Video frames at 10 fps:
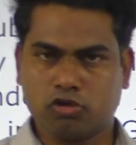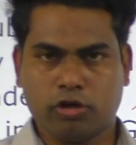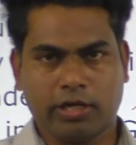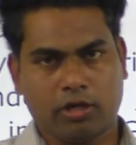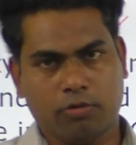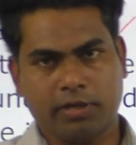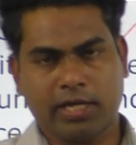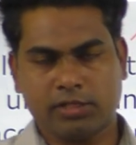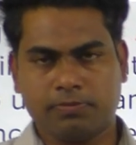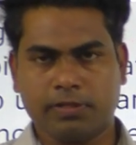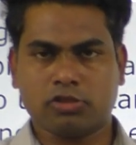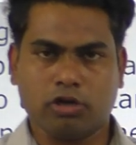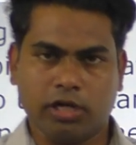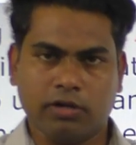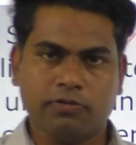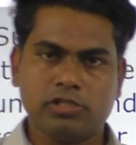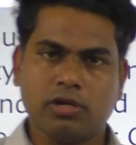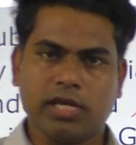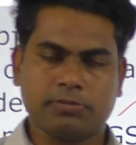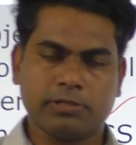or economic aspects or
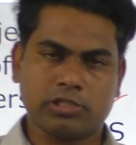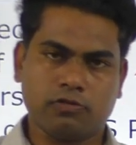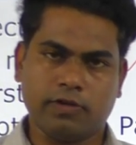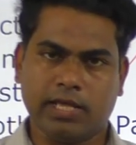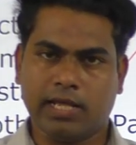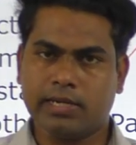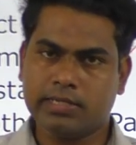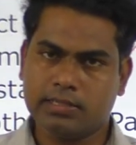individual aspects of reality.